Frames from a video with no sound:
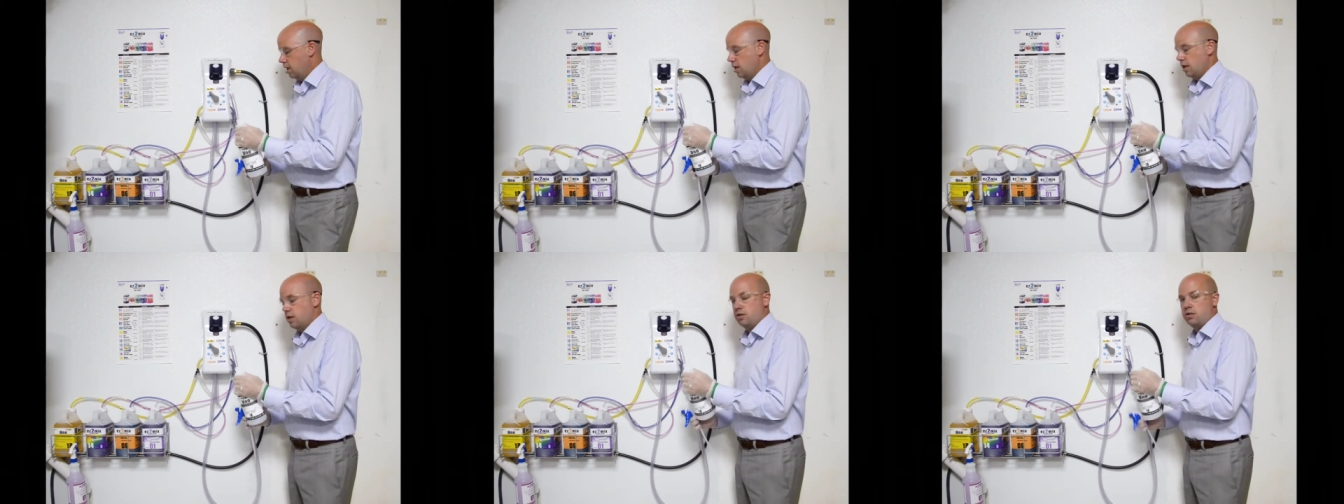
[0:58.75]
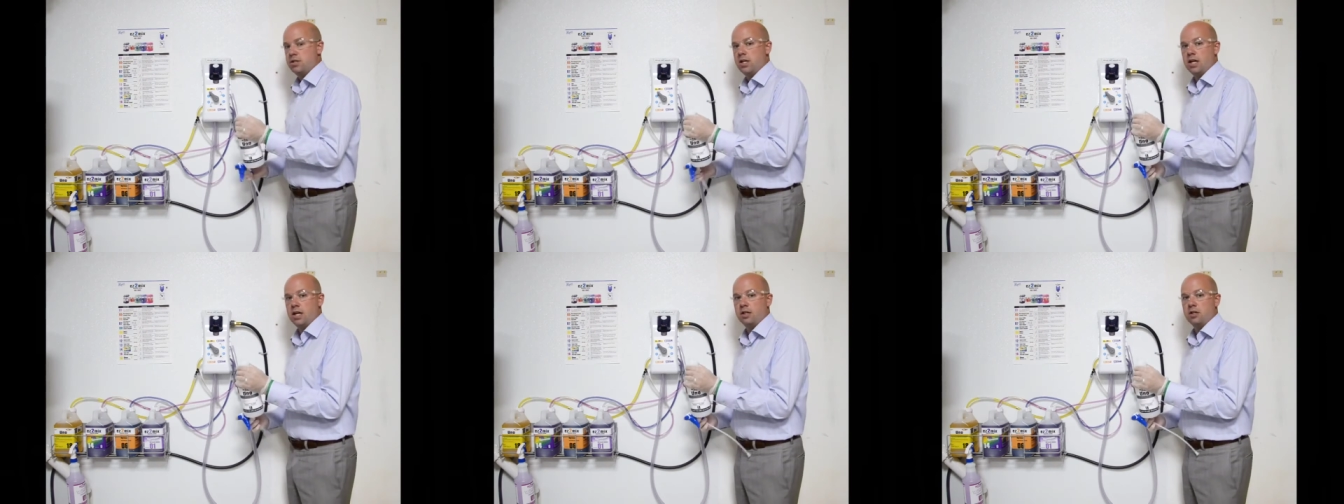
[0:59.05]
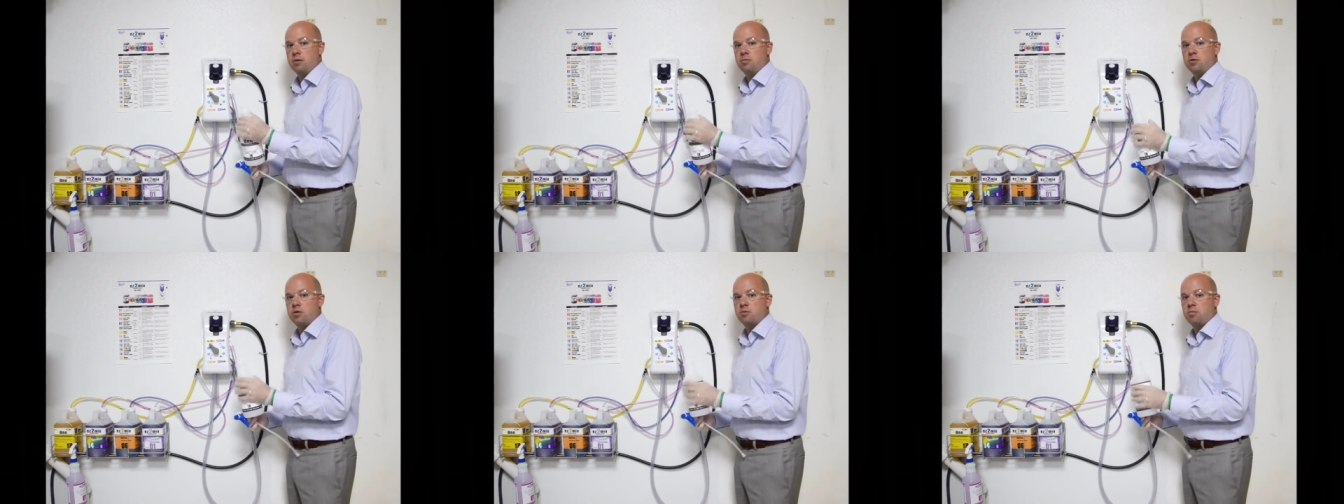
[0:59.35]
And you take
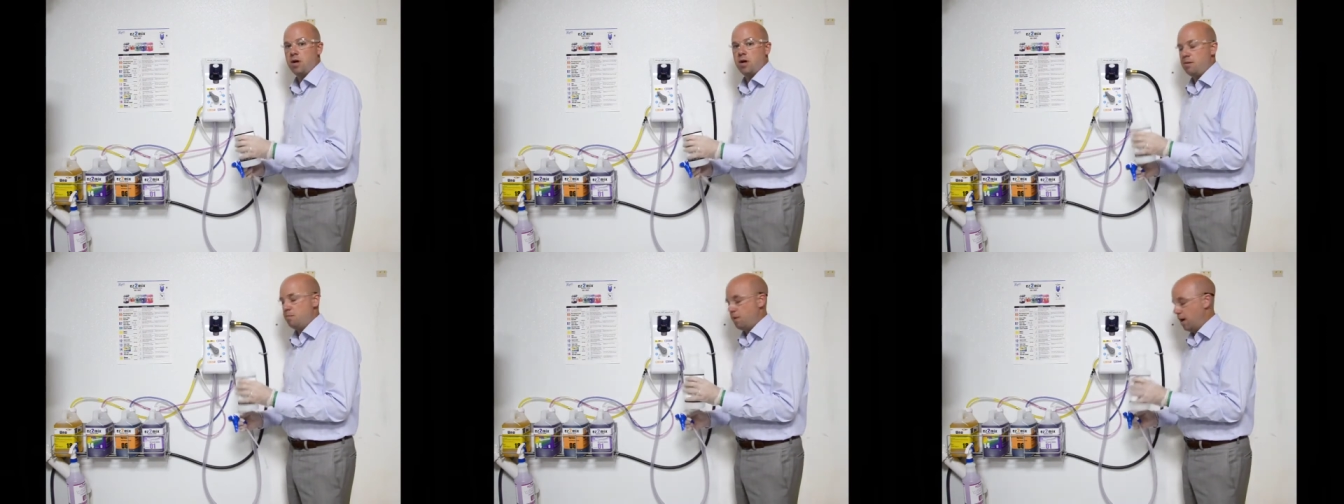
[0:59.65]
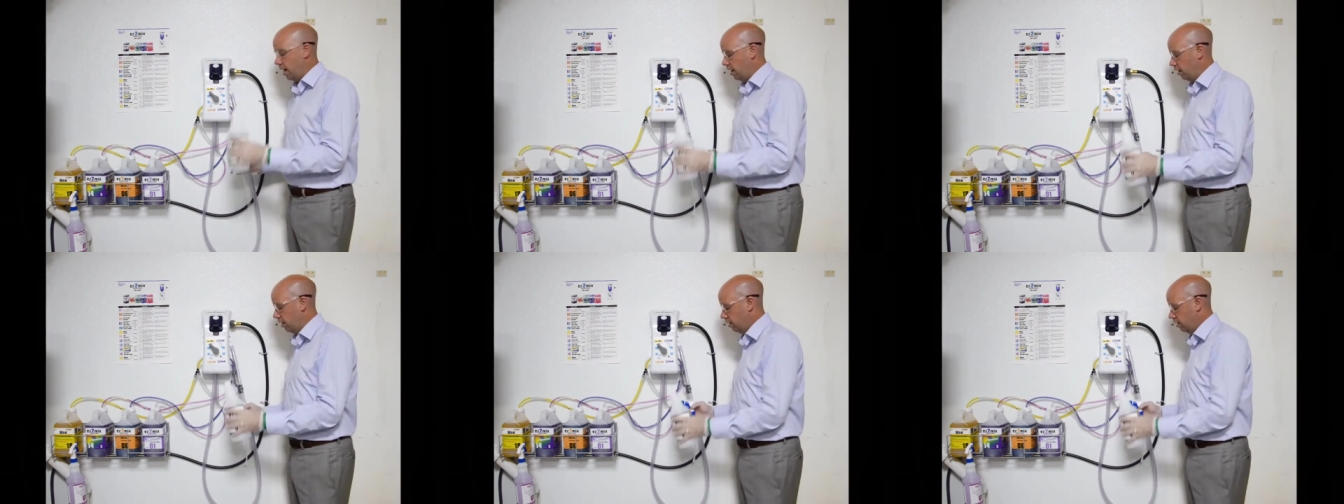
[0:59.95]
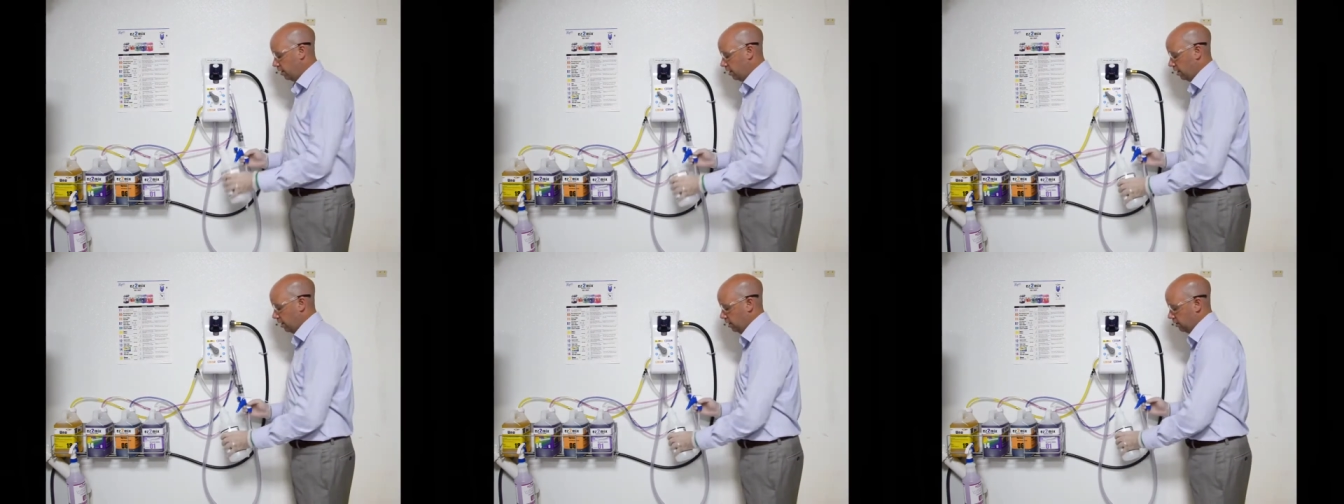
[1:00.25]
the spray
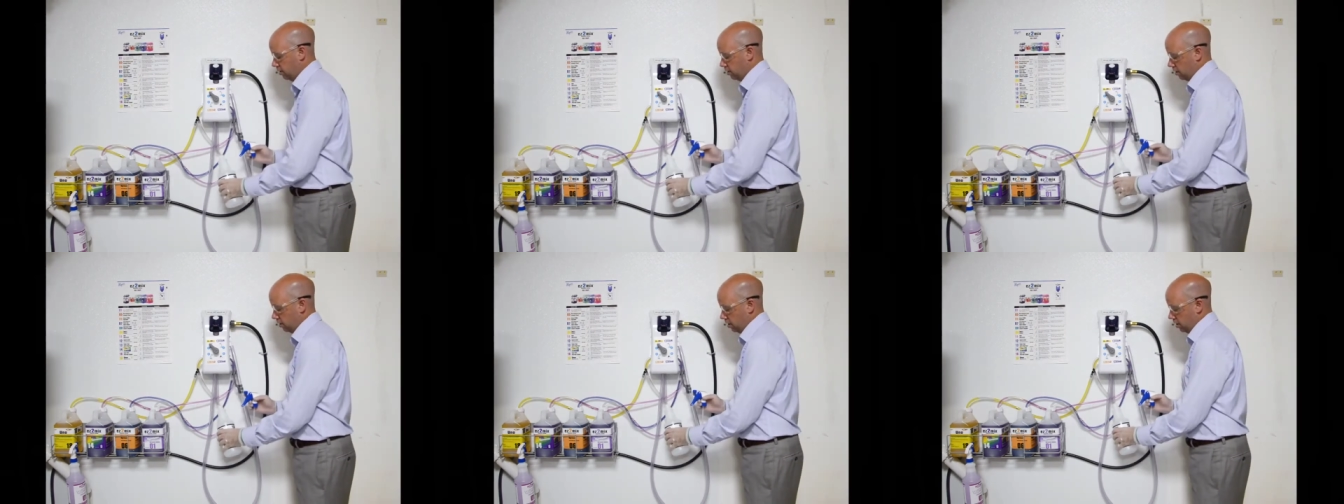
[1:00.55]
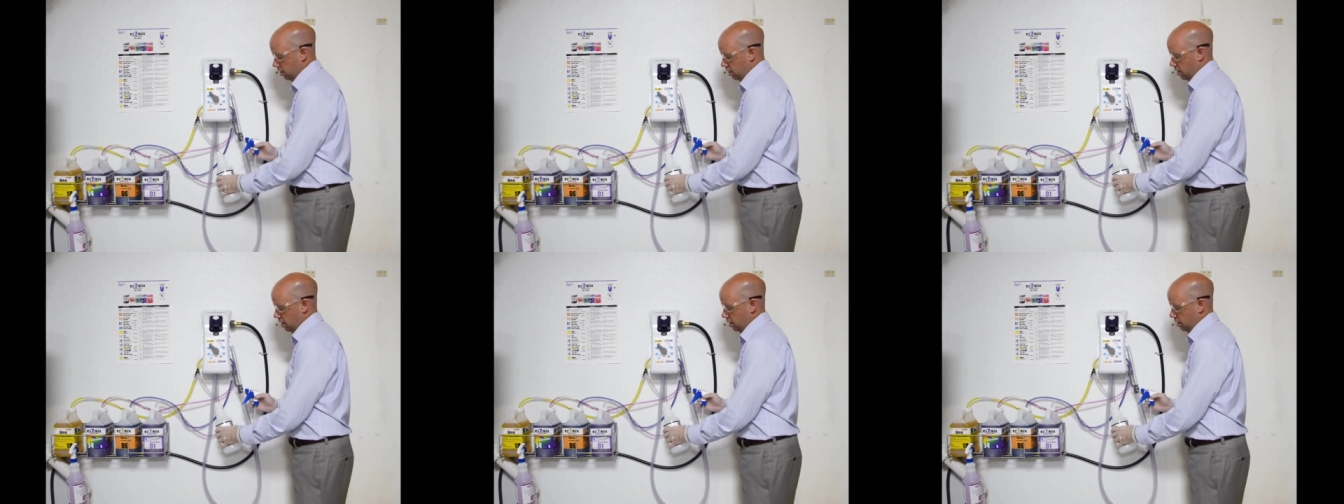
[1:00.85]
bottle, insert it